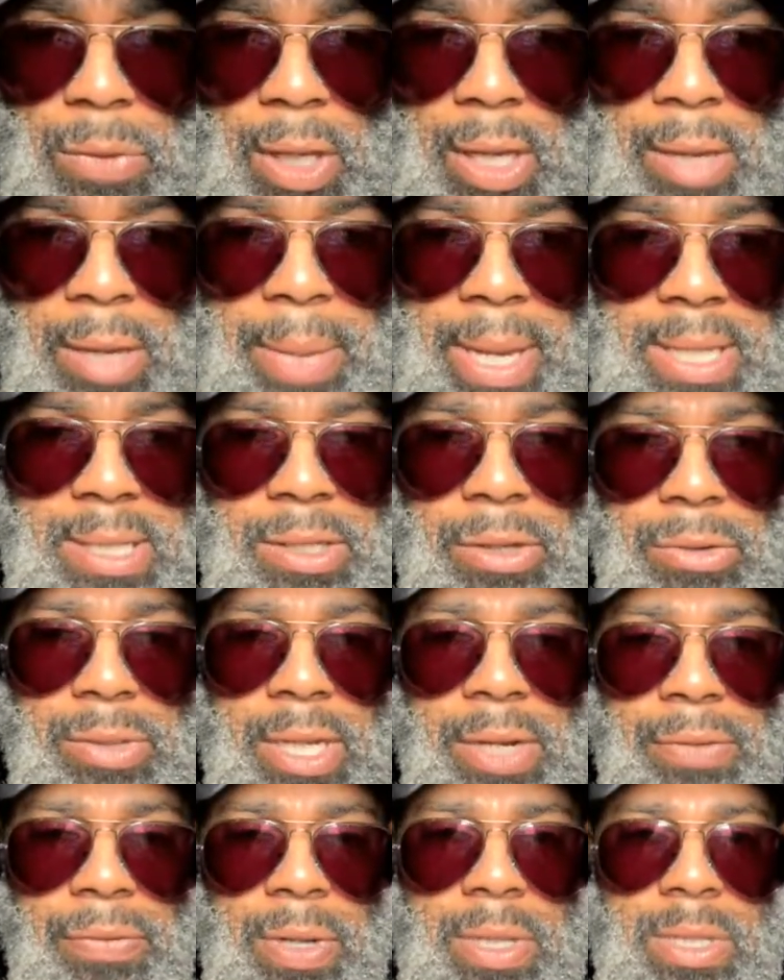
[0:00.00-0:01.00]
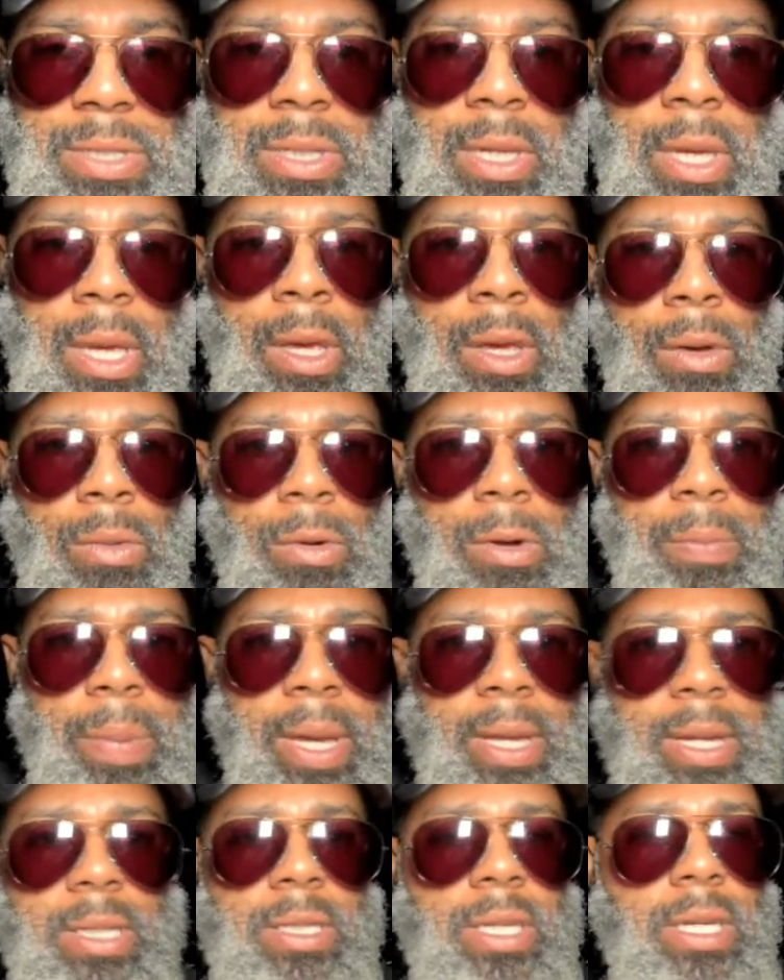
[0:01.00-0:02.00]
it makes no difference. We're
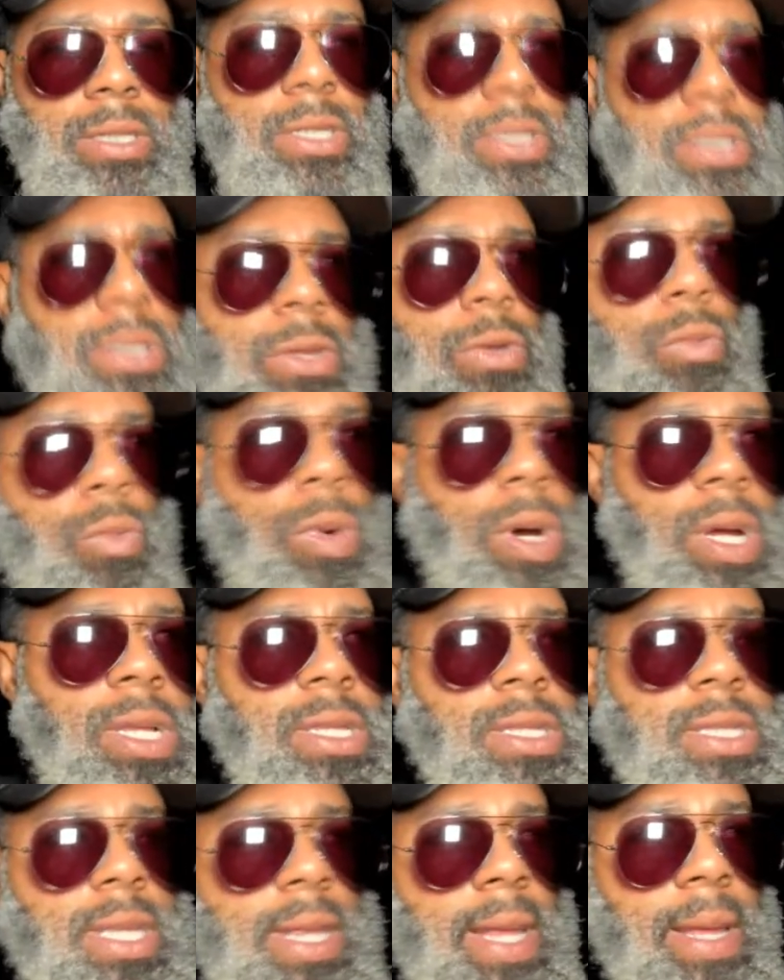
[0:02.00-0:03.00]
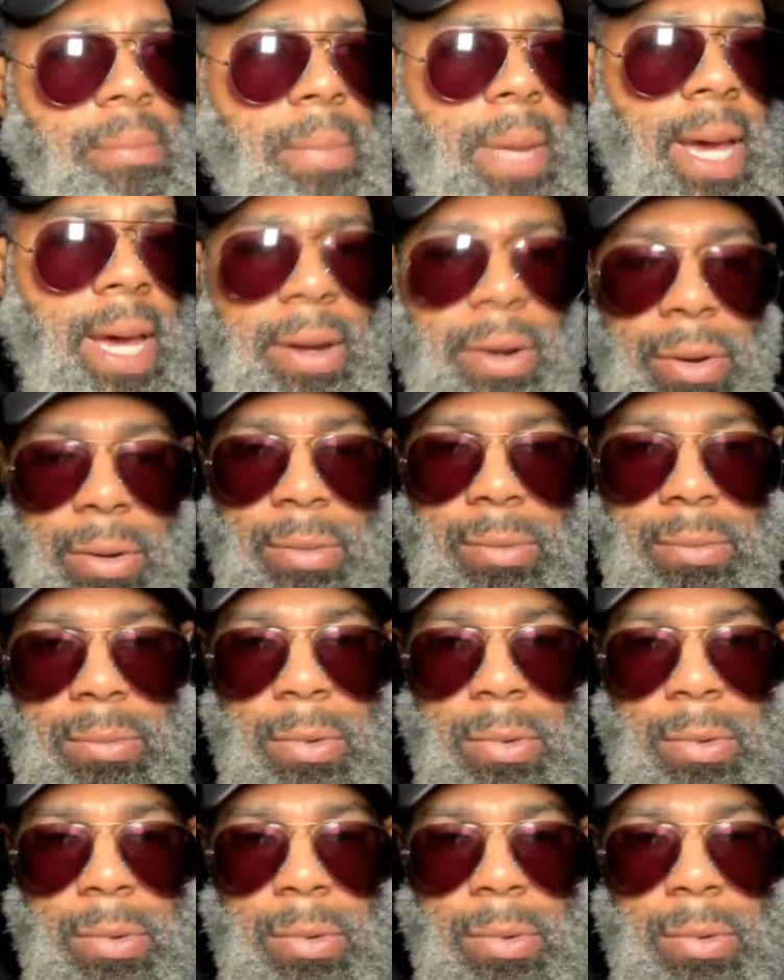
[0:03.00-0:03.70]
paying attention to the ones that matter.